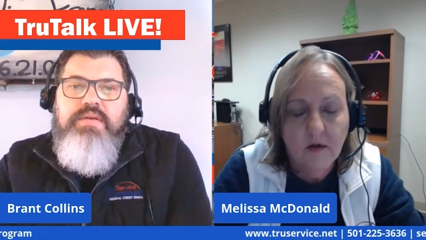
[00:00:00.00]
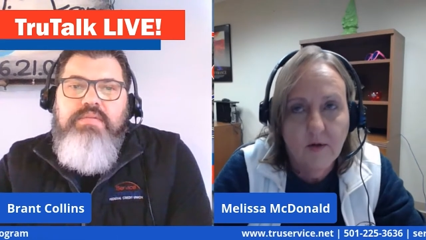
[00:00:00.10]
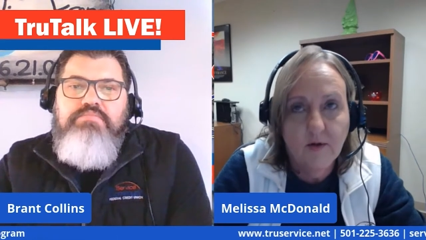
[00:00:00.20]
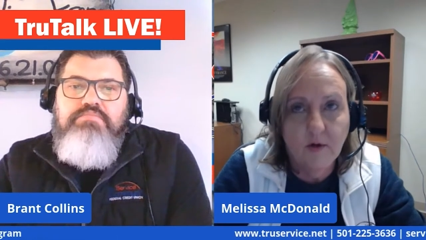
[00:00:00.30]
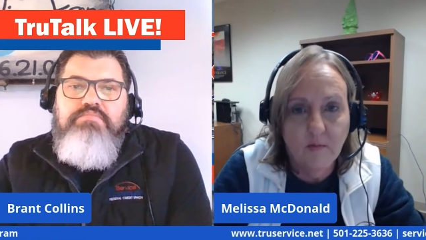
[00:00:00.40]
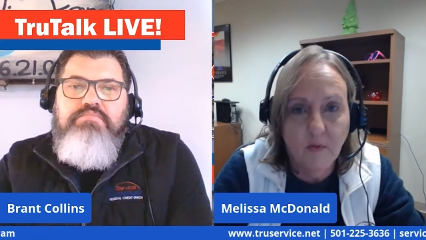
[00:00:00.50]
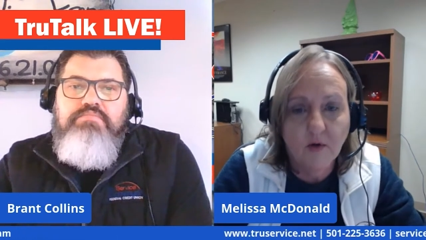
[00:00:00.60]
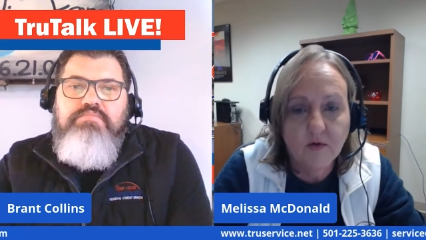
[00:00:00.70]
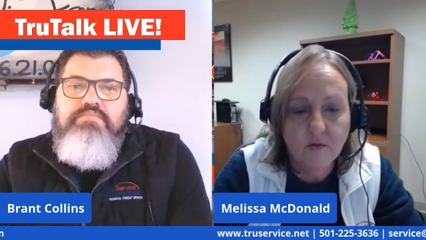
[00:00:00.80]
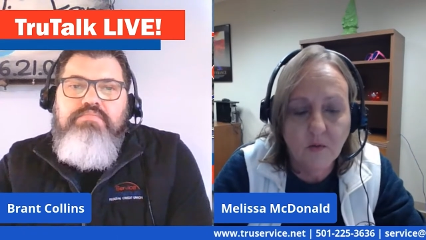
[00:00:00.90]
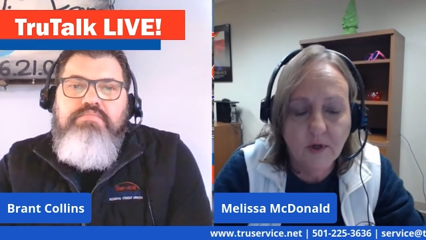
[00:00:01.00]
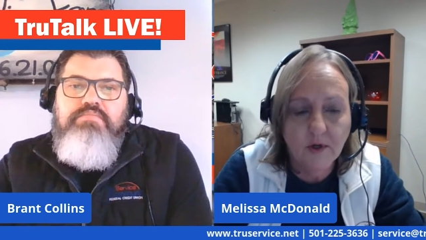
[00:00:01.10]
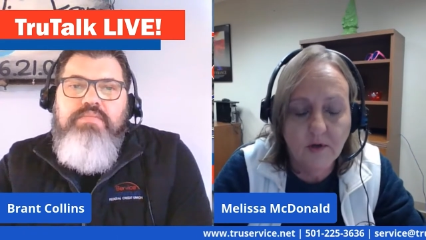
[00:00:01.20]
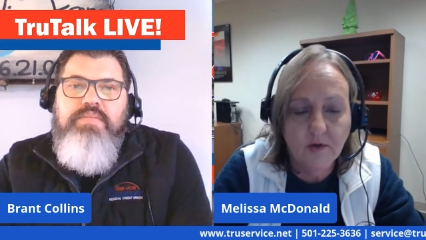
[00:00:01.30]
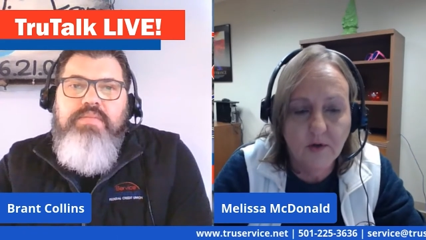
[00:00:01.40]
Speaker 1: the most we
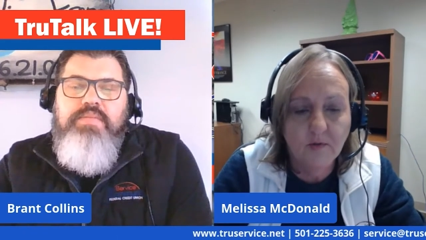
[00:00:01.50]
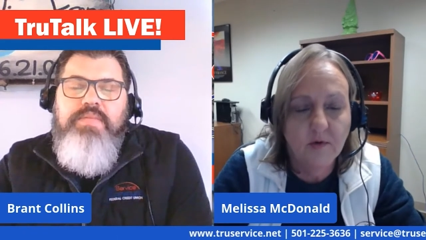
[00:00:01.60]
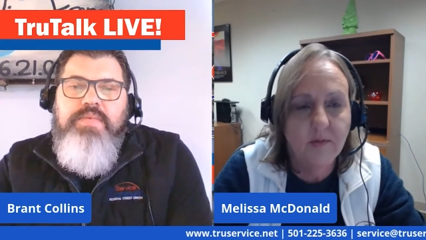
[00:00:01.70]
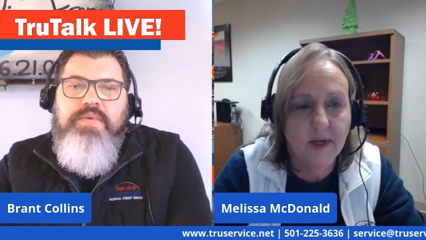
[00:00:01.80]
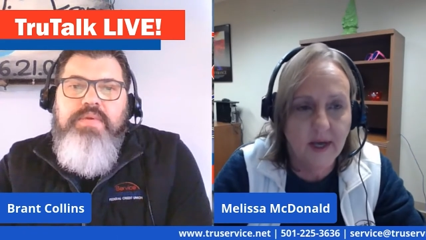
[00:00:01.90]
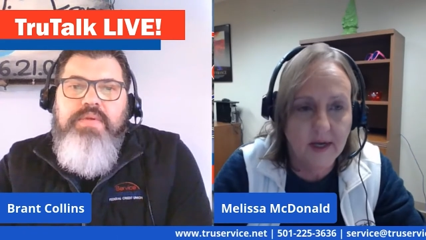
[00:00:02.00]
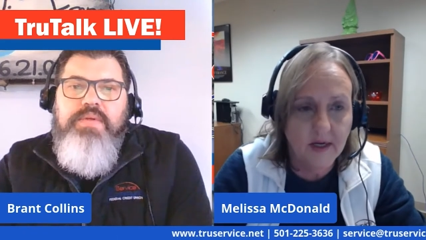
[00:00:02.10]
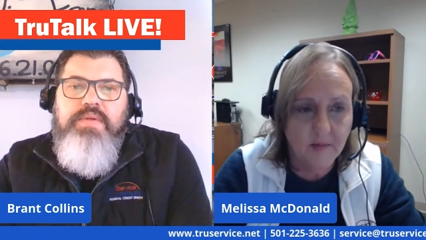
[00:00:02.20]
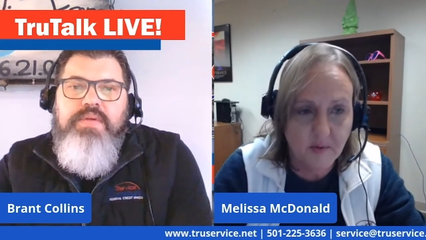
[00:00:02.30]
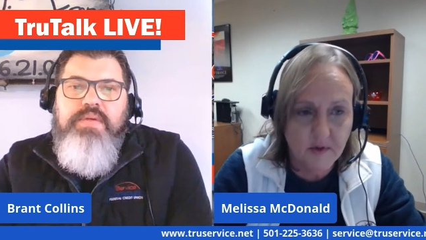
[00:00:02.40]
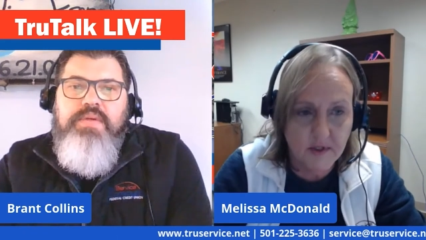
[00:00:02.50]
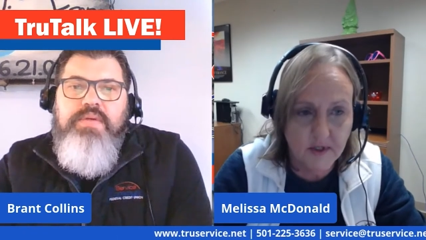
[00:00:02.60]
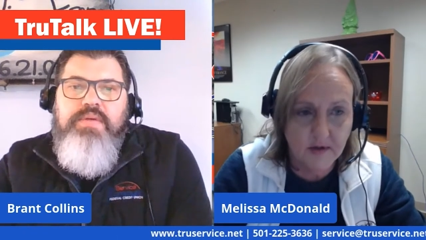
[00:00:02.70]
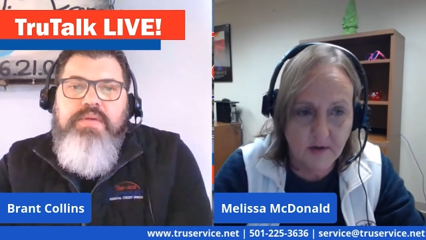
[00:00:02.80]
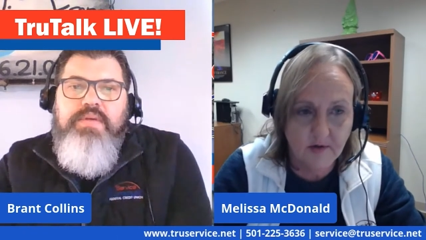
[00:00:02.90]
could do would be
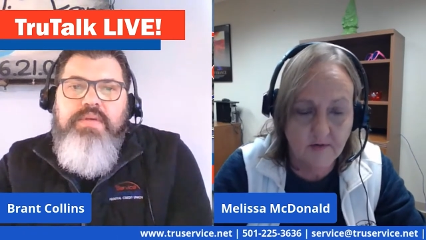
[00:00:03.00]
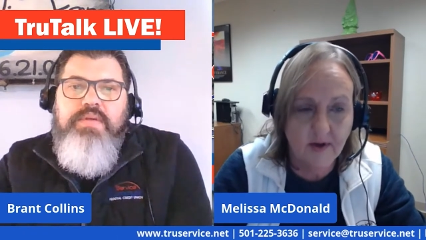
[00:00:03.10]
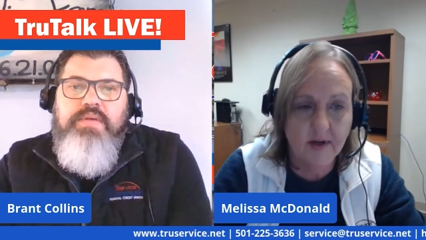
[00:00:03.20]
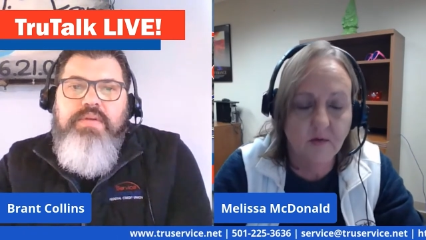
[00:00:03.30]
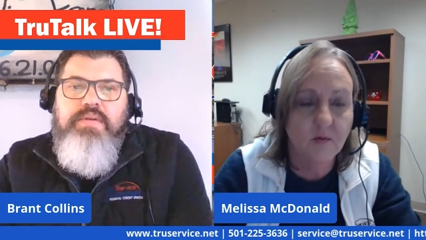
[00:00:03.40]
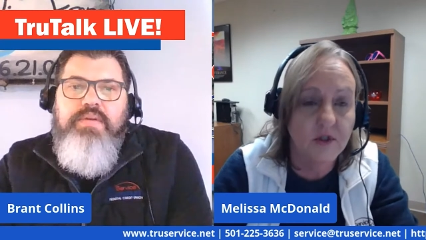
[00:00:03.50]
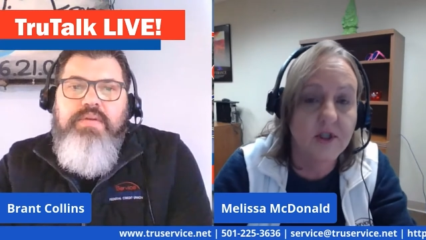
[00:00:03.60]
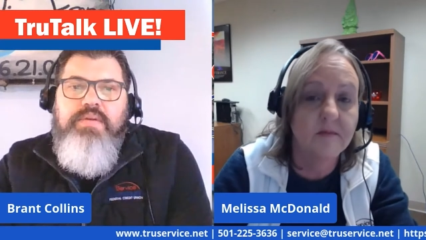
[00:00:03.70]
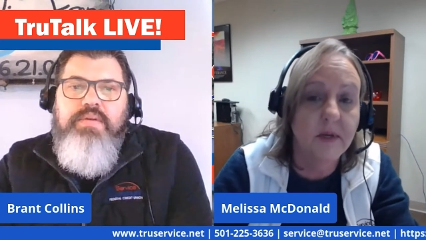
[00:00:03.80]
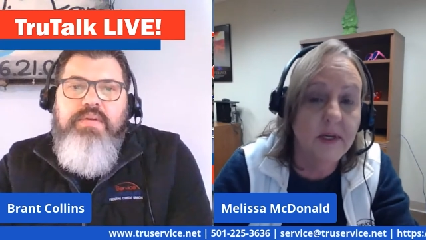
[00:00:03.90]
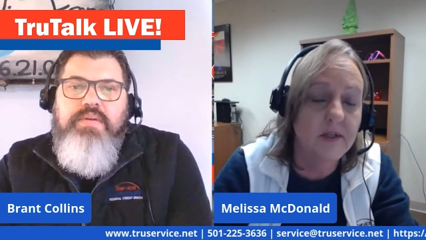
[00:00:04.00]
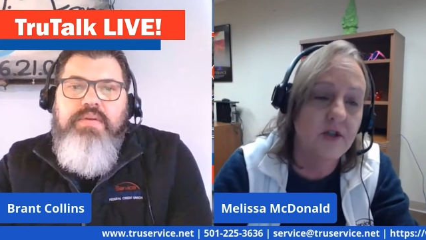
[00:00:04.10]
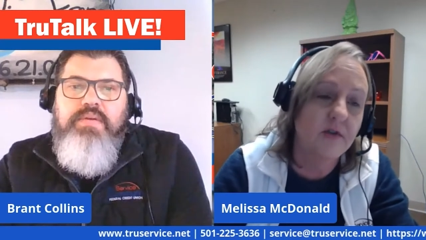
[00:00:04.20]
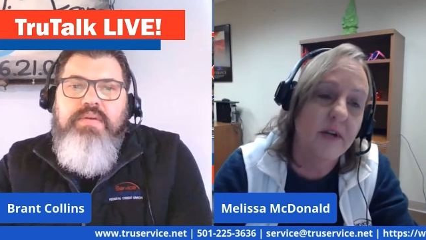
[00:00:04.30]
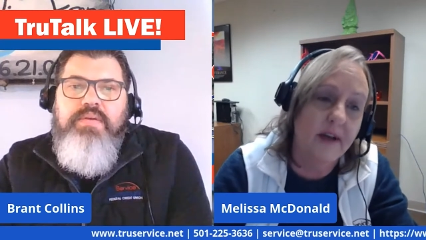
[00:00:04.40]
80% loan to value, which
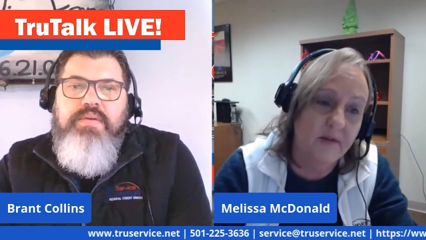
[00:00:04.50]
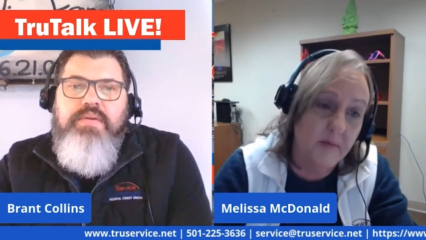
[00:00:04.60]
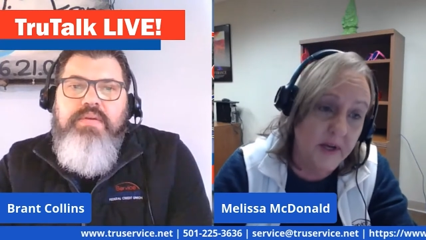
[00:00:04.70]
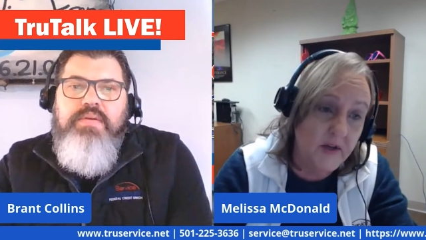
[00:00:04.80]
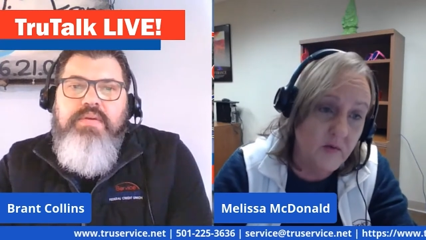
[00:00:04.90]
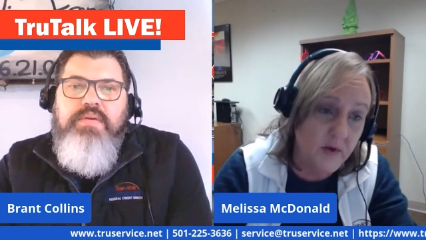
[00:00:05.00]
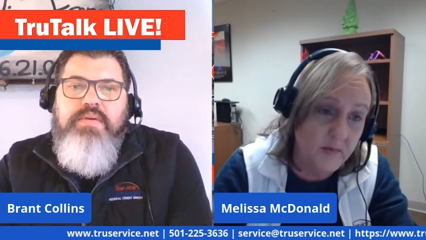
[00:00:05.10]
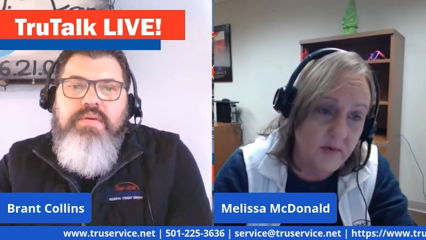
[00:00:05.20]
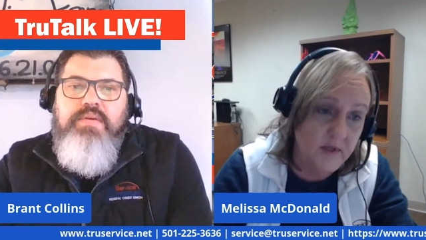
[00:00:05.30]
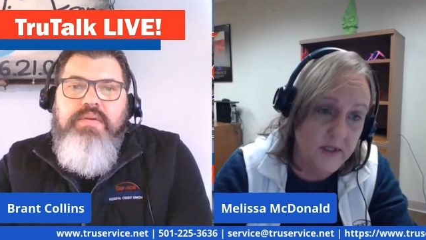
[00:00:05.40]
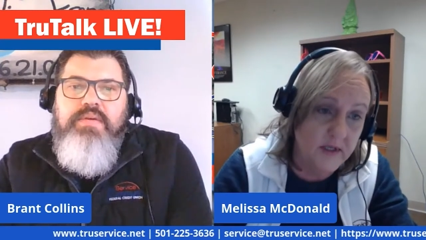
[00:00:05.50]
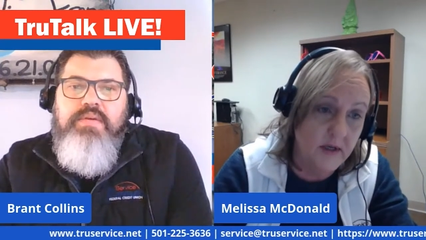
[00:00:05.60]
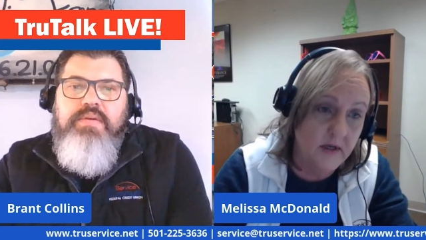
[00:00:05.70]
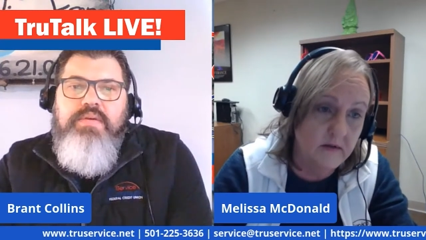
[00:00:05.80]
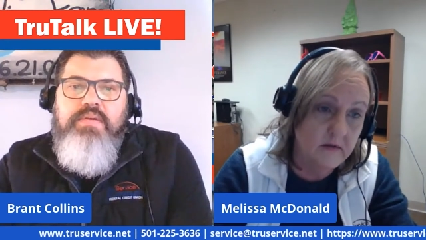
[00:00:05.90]
means you'd have to pay 20%
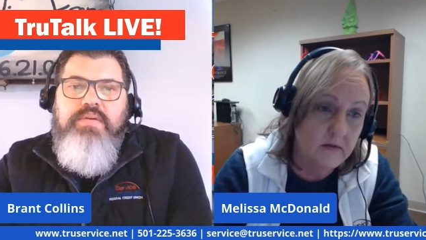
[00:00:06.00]
down.